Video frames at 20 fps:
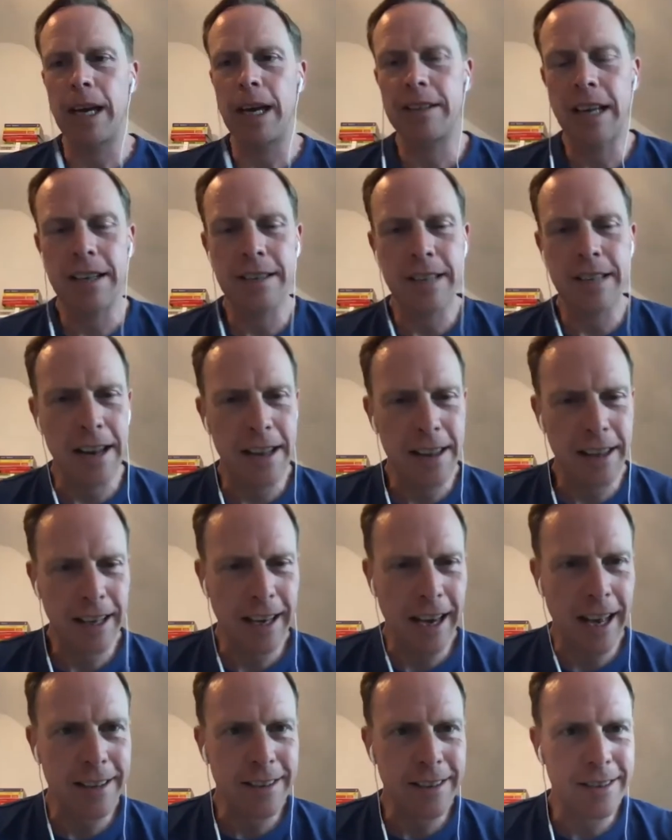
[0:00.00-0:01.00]
sense.
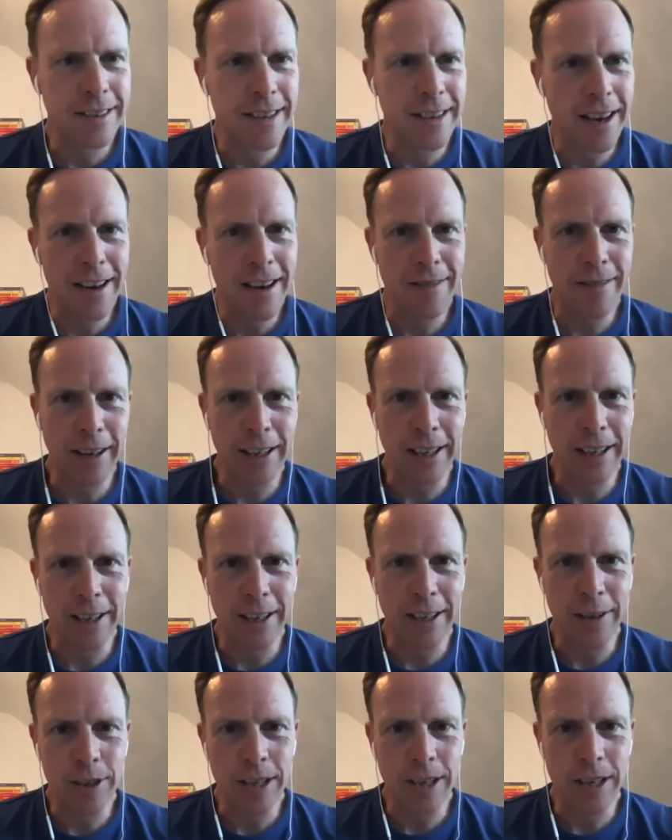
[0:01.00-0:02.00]
Anything else, Wendy, that
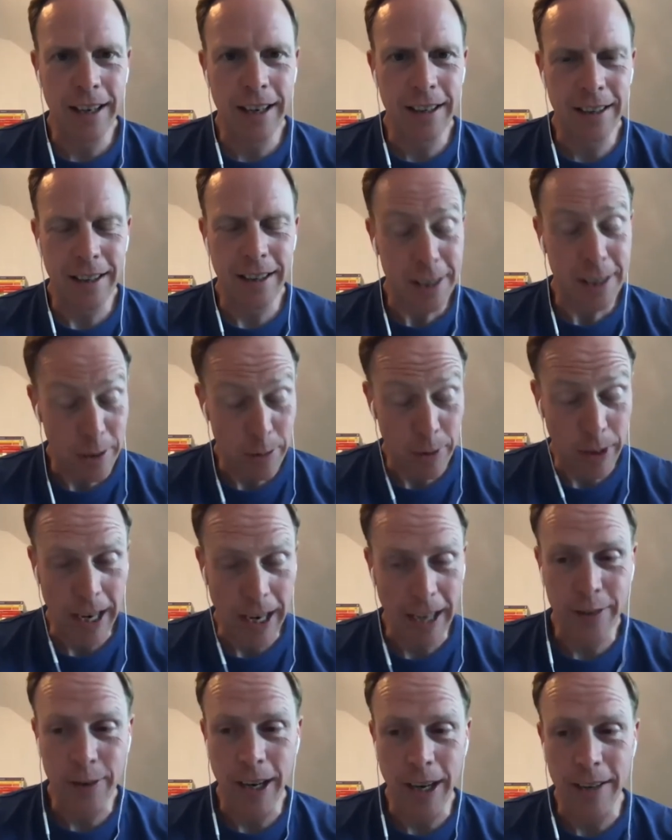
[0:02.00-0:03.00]
you would
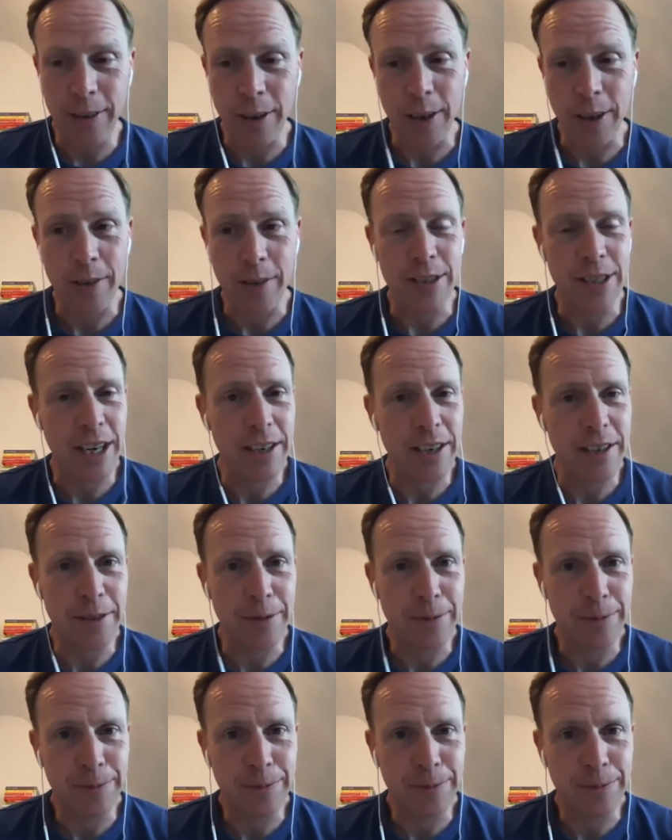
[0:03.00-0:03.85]
like to add to the conversation?